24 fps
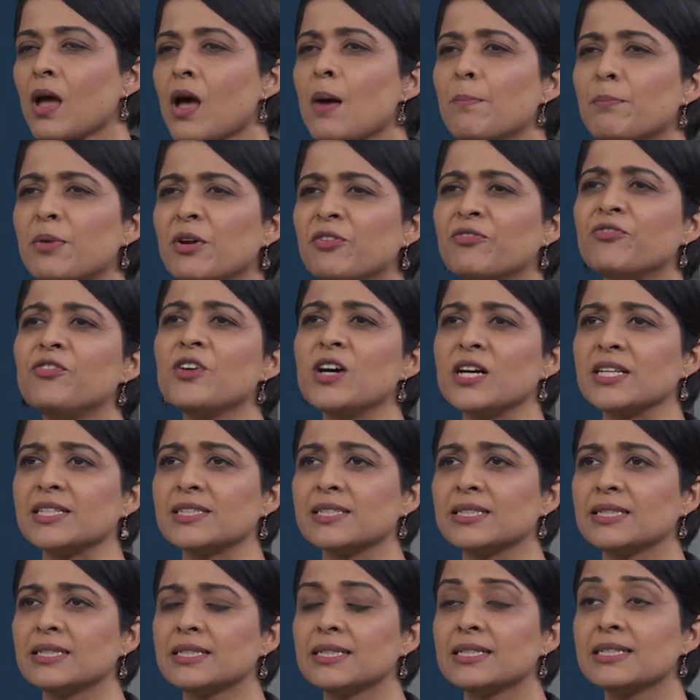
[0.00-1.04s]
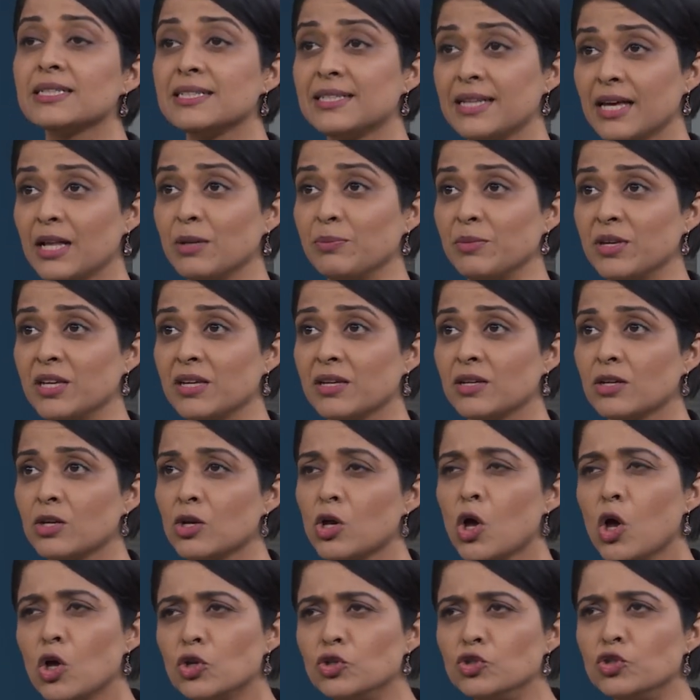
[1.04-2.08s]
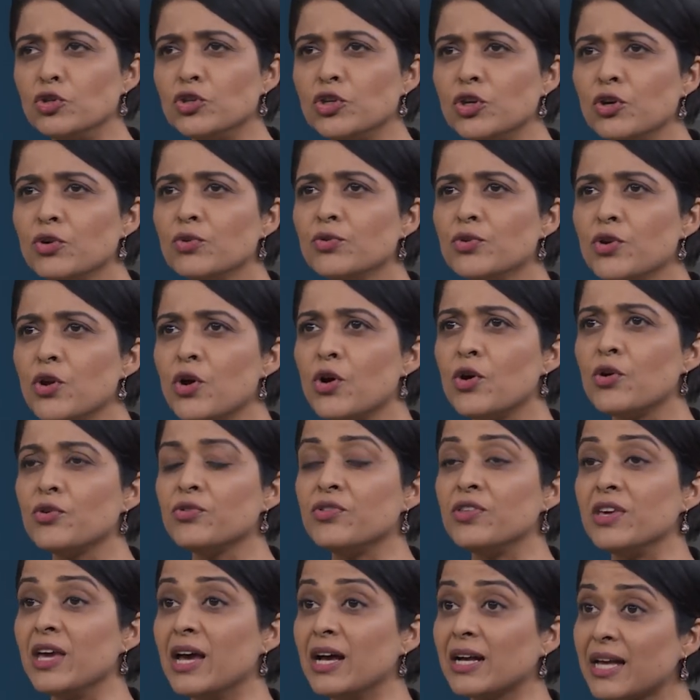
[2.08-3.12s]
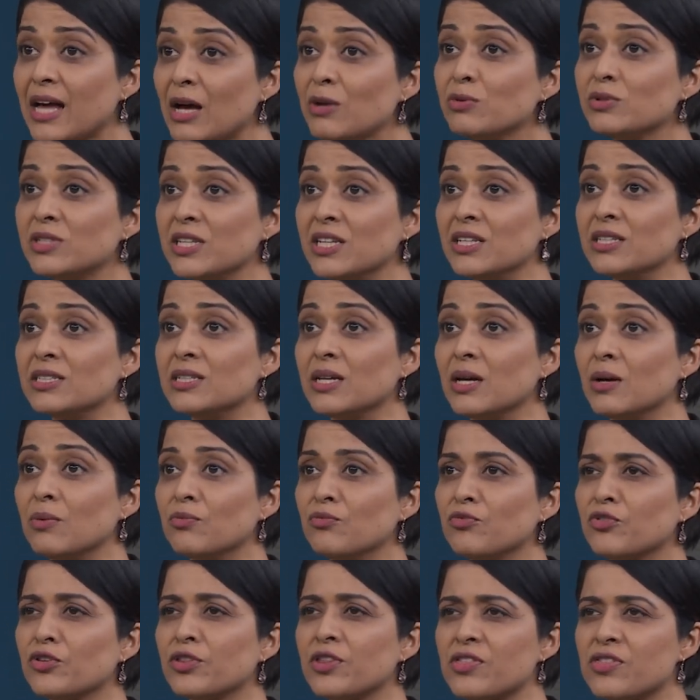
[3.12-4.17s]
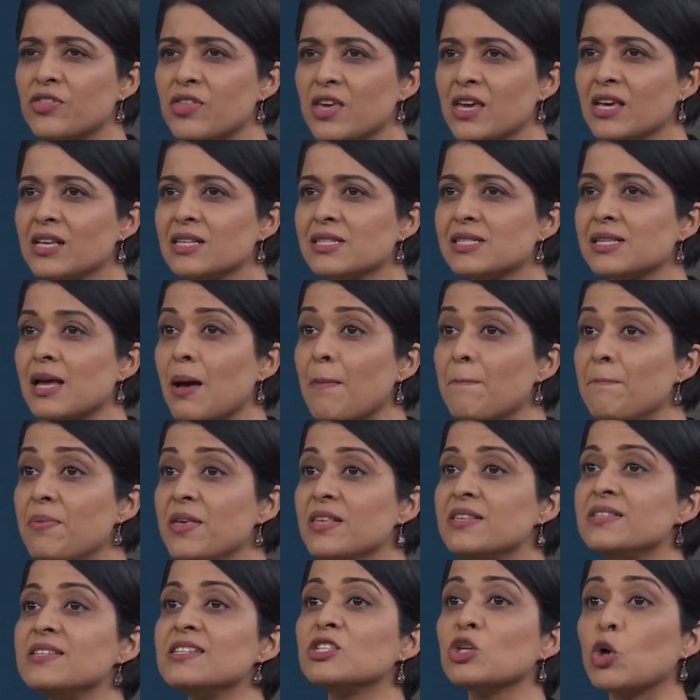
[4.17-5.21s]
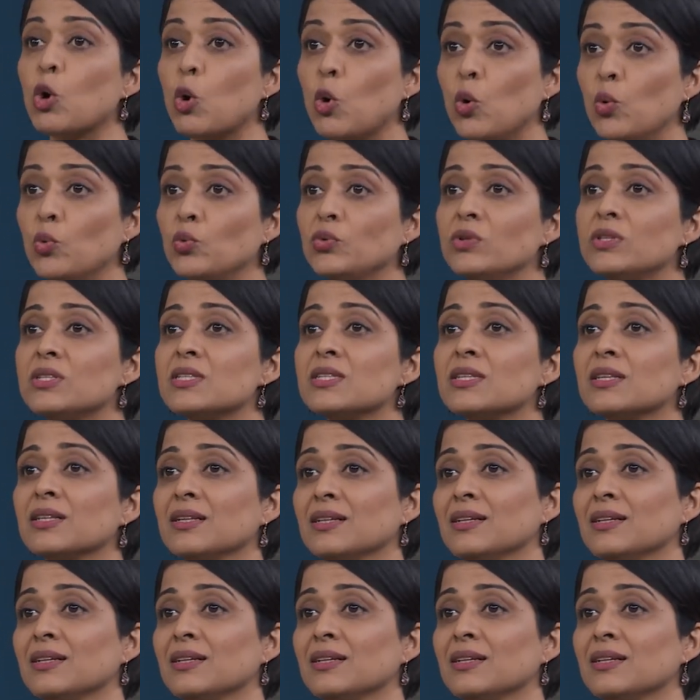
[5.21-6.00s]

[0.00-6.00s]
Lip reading: But first, tell me, do you know the accounting term for the things a business owns?